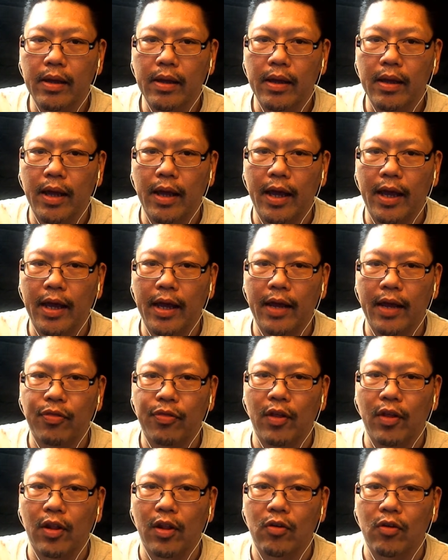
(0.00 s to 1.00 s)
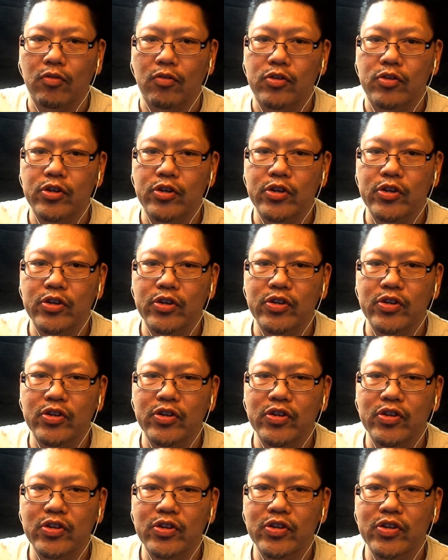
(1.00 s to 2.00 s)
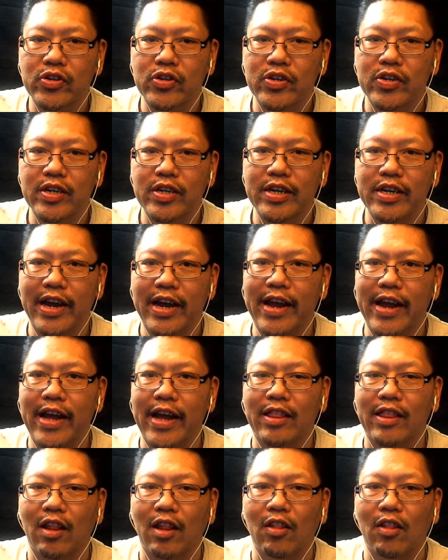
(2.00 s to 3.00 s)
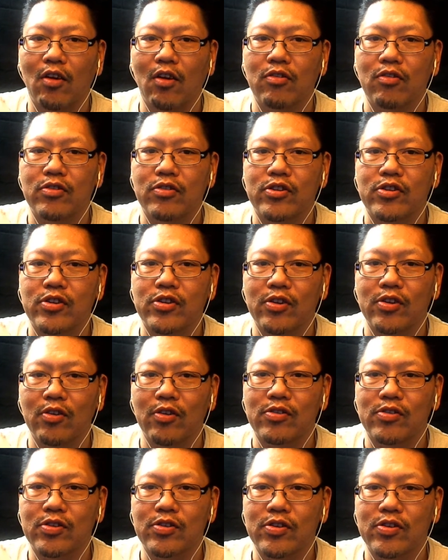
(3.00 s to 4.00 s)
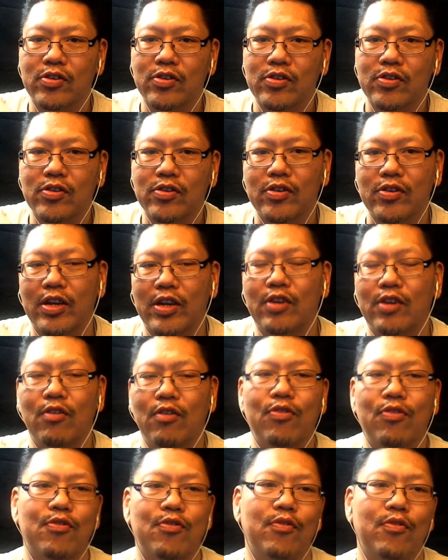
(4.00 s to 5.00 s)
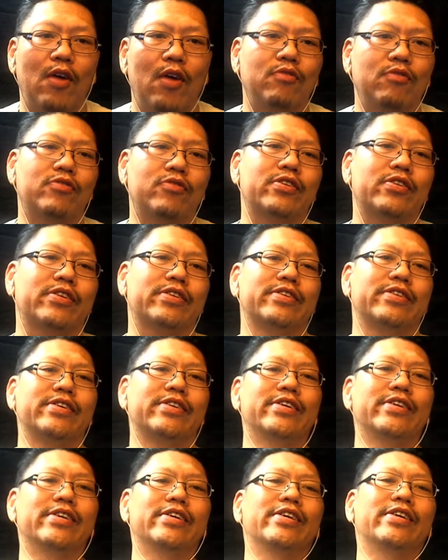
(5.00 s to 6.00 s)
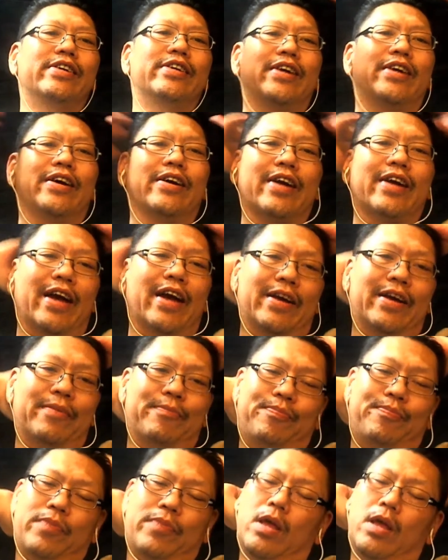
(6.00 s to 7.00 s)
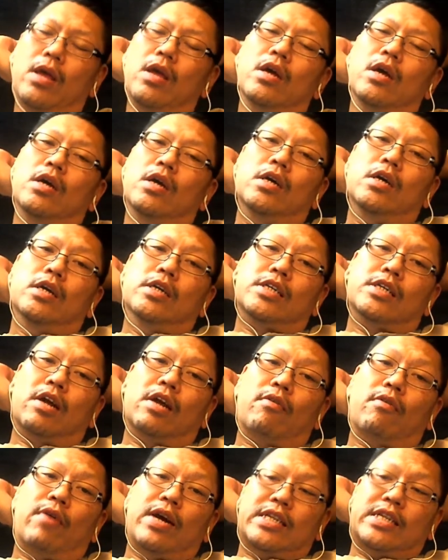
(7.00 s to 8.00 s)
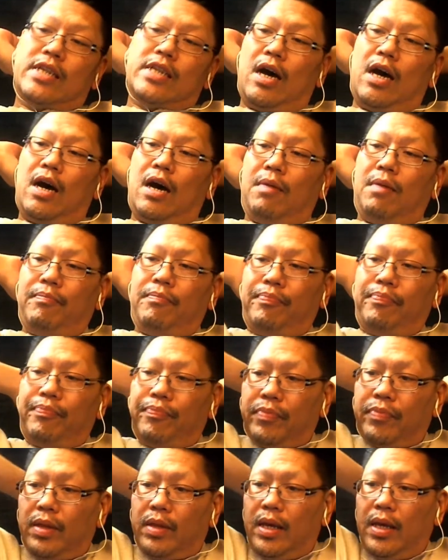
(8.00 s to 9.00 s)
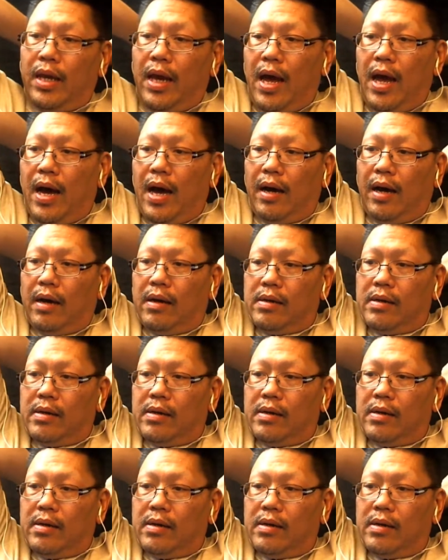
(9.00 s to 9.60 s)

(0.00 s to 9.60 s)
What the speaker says: Hey at the loach. Hey at the loach. Loach in your throat. Okay. So anyways, yeah.